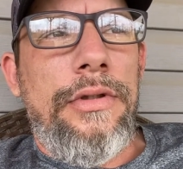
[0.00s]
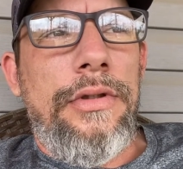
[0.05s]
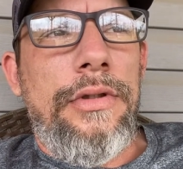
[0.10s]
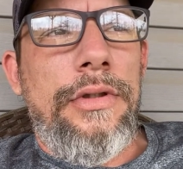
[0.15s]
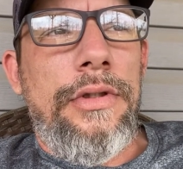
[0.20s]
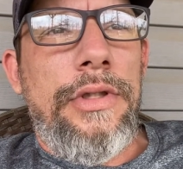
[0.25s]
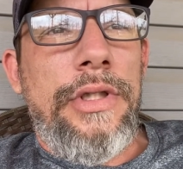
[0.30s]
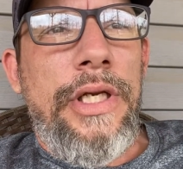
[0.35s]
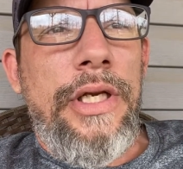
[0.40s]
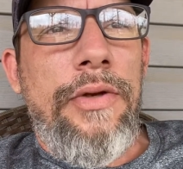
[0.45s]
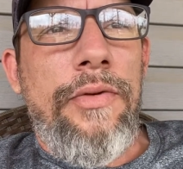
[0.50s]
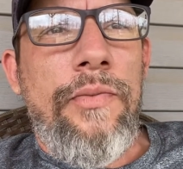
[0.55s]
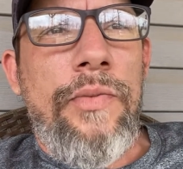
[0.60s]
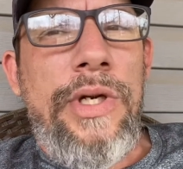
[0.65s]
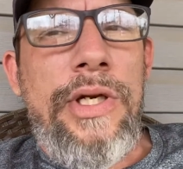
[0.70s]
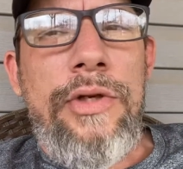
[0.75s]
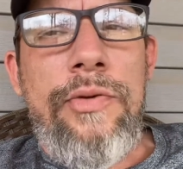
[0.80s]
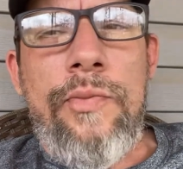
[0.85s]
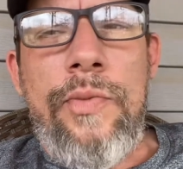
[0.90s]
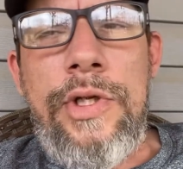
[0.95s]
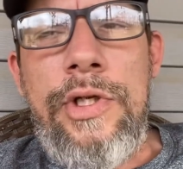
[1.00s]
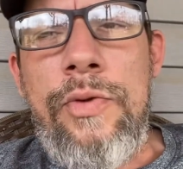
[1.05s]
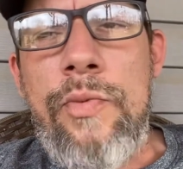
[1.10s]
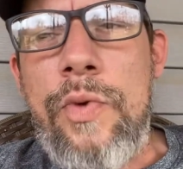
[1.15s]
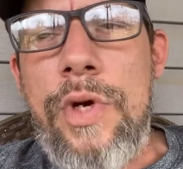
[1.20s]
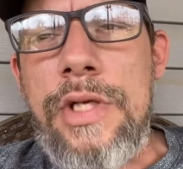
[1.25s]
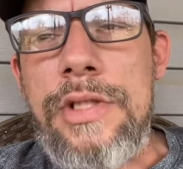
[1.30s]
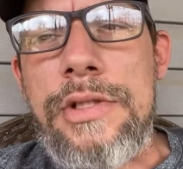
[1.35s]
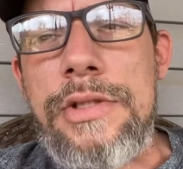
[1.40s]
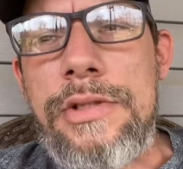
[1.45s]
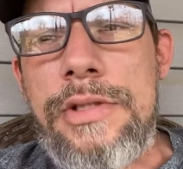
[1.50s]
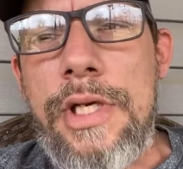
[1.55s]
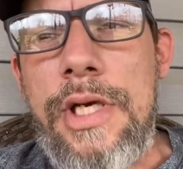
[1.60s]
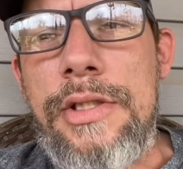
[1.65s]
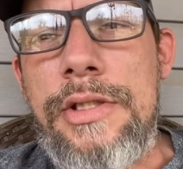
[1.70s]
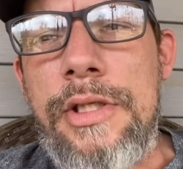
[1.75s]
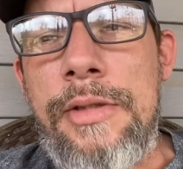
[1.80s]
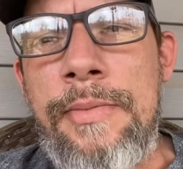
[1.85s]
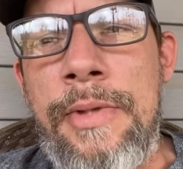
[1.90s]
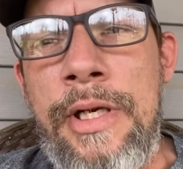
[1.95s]
When you wasn't
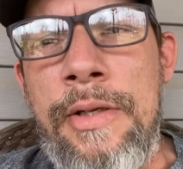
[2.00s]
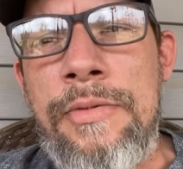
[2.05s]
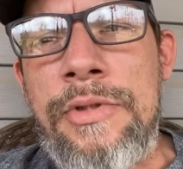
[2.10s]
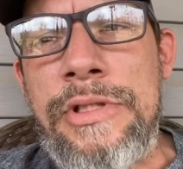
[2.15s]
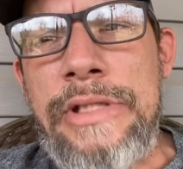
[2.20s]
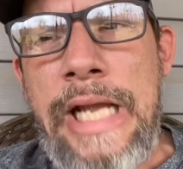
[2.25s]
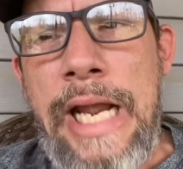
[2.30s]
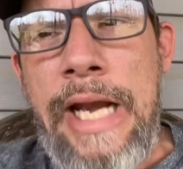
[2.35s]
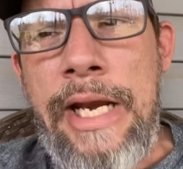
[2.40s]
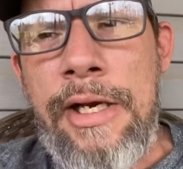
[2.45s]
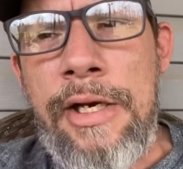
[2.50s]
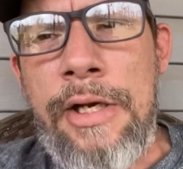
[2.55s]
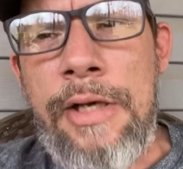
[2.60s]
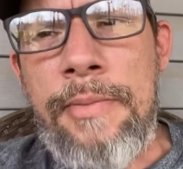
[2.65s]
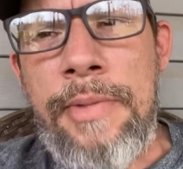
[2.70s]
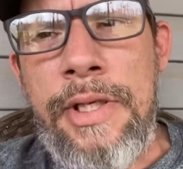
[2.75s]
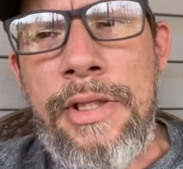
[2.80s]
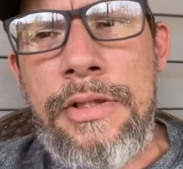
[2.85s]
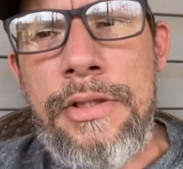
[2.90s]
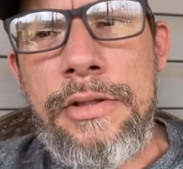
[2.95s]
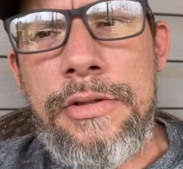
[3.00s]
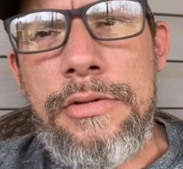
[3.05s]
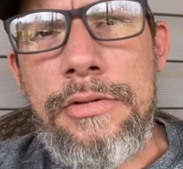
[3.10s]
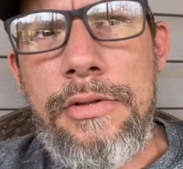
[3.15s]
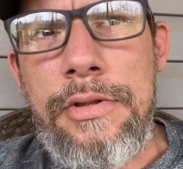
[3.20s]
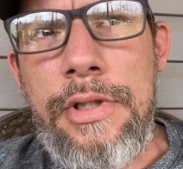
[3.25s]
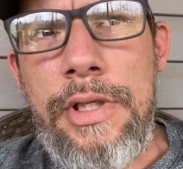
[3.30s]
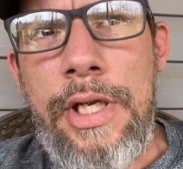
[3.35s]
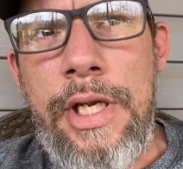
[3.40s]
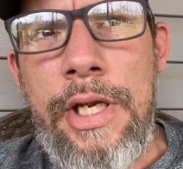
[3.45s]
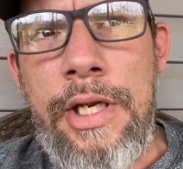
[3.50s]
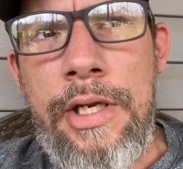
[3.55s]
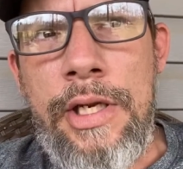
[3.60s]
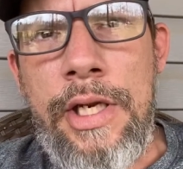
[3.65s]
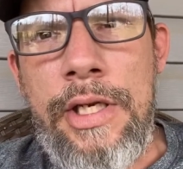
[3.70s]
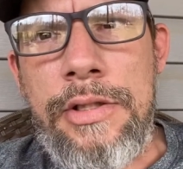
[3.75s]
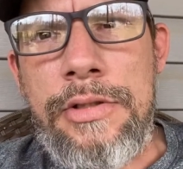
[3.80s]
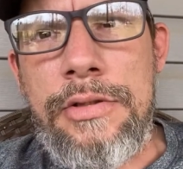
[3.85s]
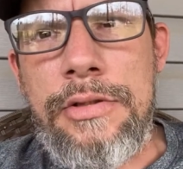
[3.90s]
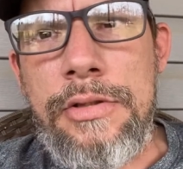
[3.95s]
touching him and he was standing up,
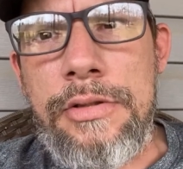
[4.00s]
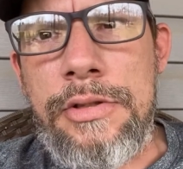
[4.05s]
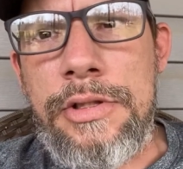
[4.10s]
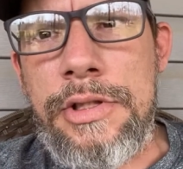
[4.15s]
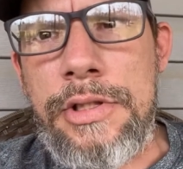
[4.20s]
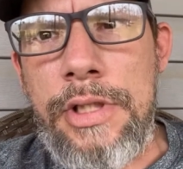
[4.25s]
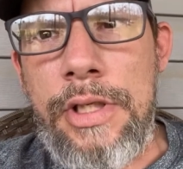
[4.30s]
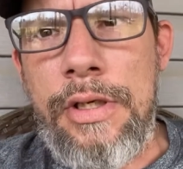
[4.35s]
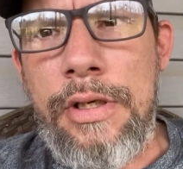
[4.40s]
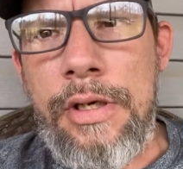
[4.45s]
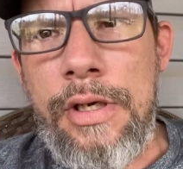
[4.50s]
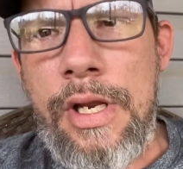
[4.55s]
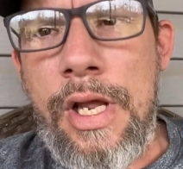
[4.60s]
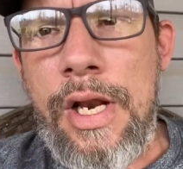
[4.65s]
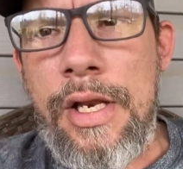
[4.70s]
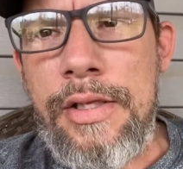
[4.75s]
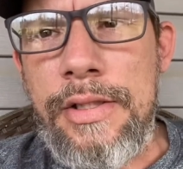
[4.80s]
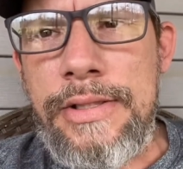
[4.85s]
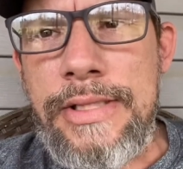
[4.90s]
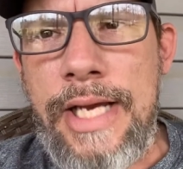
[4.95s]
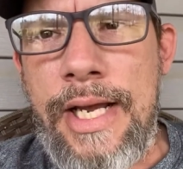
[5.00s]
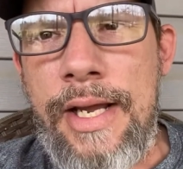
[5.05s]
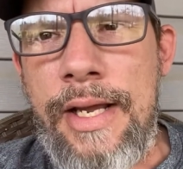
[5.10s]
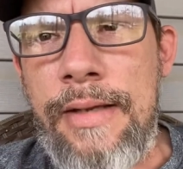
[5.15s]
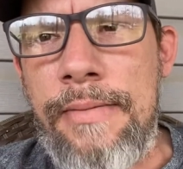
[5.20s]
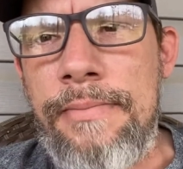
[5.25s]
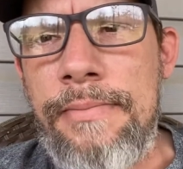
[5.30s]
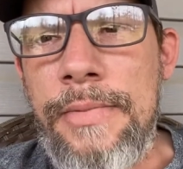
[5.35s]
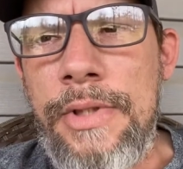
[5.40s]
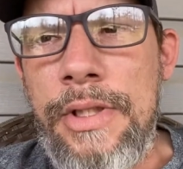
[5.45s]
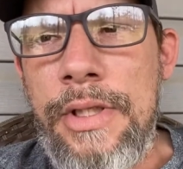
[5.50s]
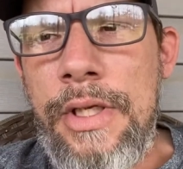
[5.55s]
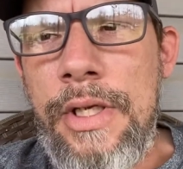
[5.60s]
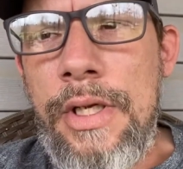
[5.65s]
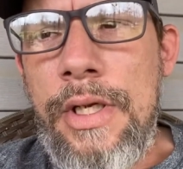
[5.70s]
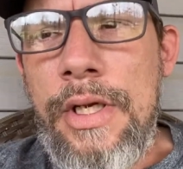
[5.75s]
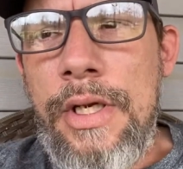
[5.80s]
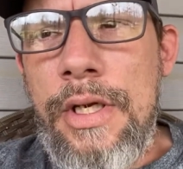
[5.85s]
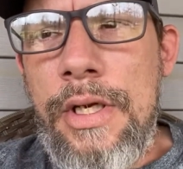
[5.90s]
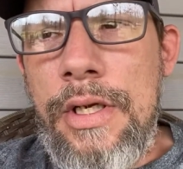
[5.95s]
he stood still a lot of the time
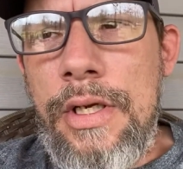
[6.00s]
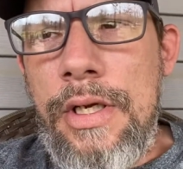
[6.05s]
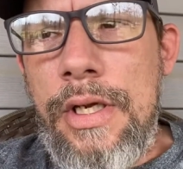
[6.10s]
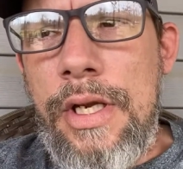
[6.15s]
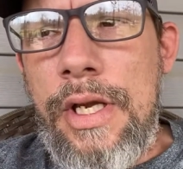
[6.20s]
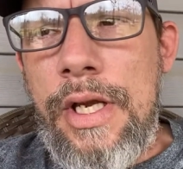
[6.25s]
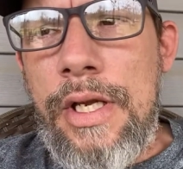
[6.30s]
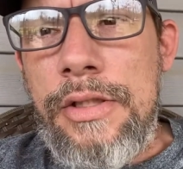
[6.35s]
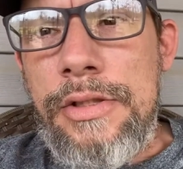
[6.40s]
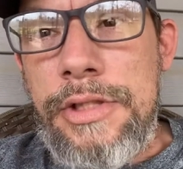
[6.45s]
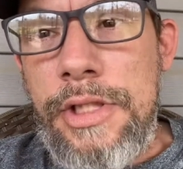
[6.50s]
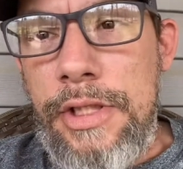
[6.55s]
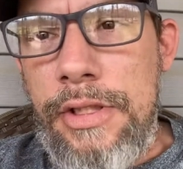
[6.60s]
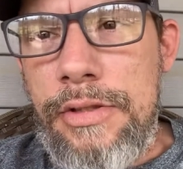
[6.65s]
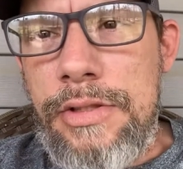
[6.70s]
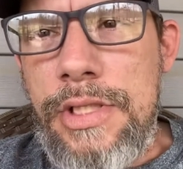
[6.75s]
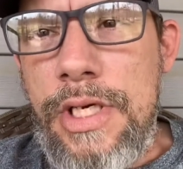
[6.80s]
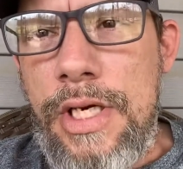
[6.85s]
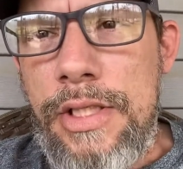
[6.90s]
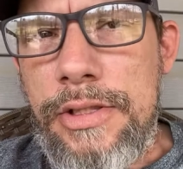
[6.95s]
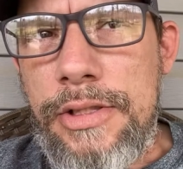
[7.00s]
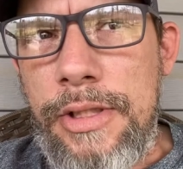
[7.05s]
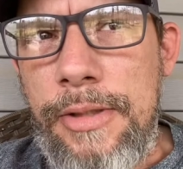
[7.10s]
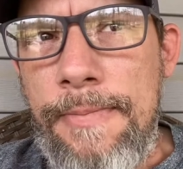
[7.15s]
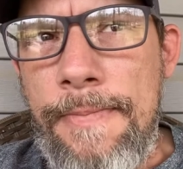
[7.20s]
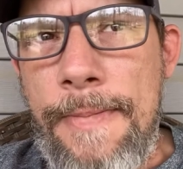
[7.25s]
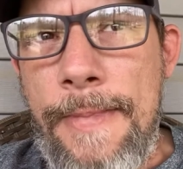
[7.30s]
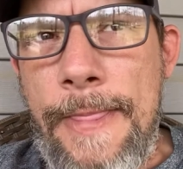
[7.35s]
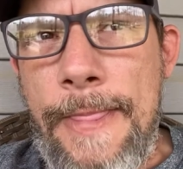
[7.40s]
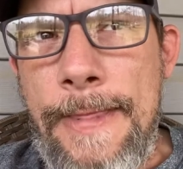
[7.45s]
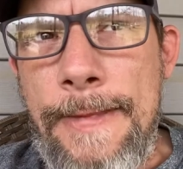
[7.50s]
until you touched him,